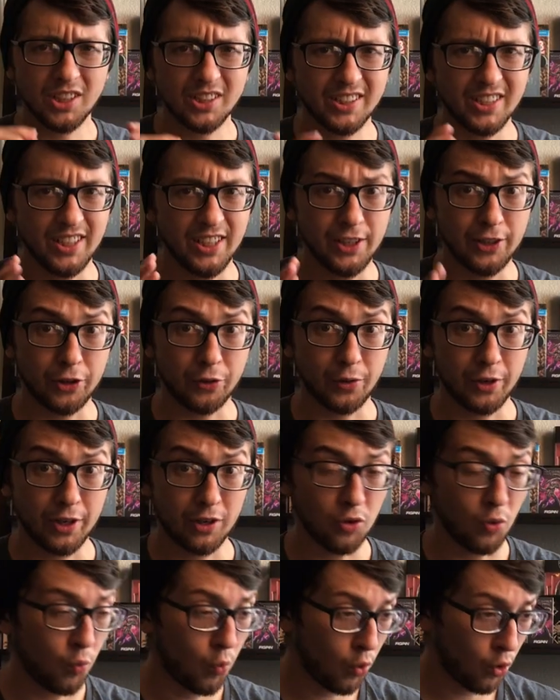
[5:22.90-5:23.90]
just
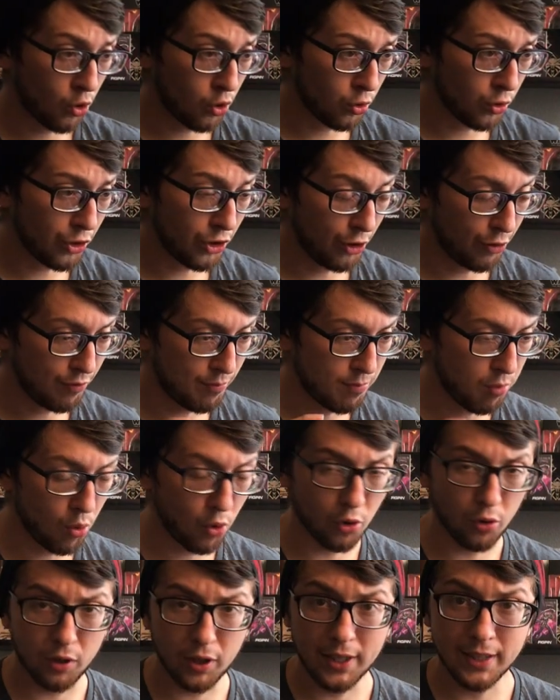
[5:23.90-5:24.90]
entering the world of
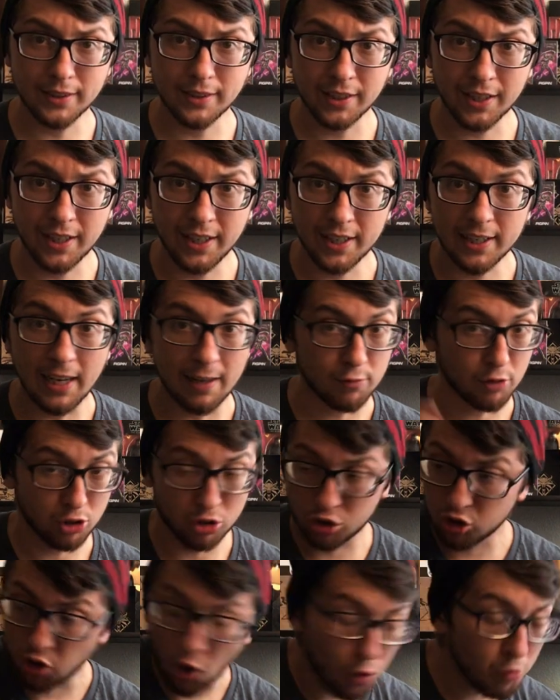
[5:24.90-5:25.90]
Borderlands again after
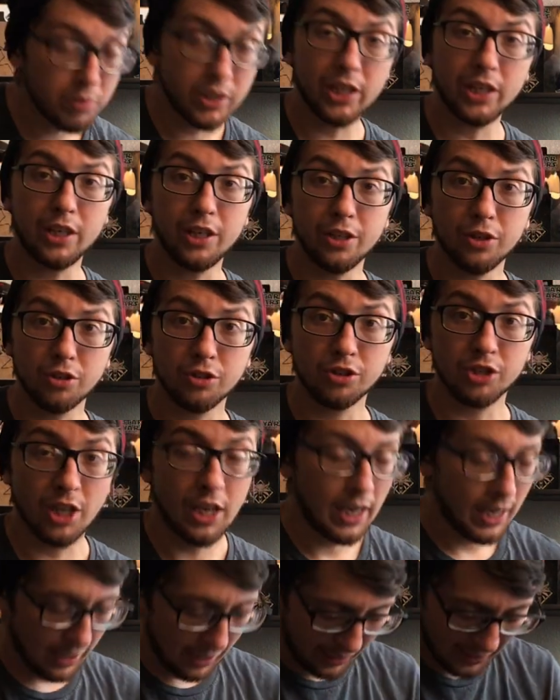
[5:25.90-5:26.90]
so many years
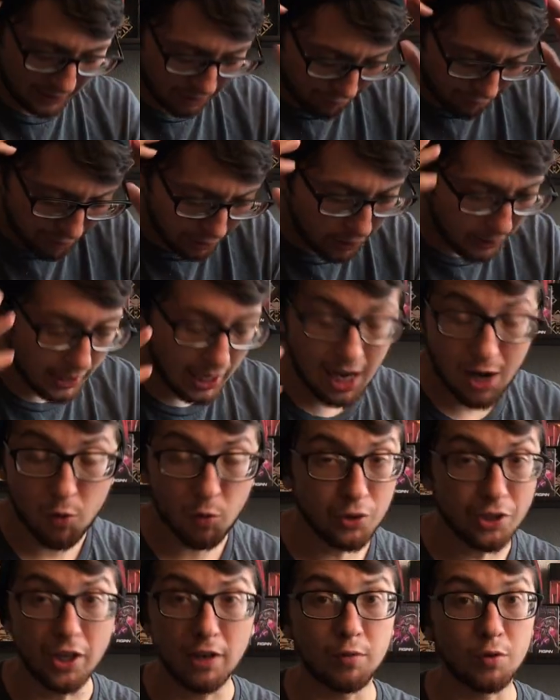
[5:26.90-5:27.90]
is a feeling I
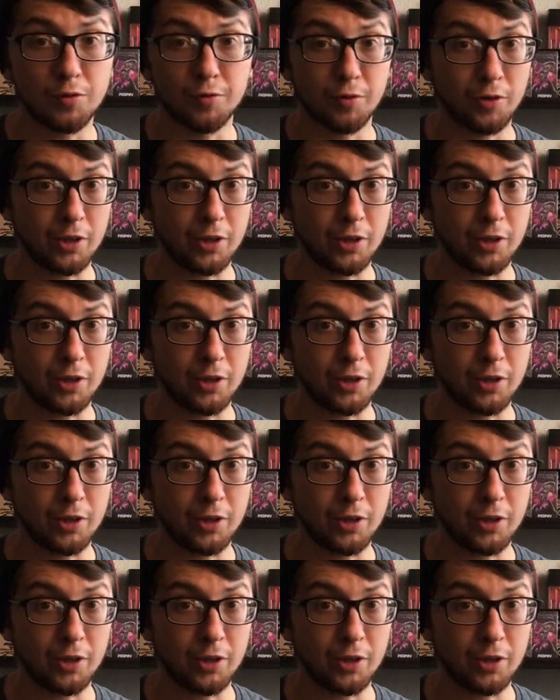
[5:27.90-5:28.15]
will never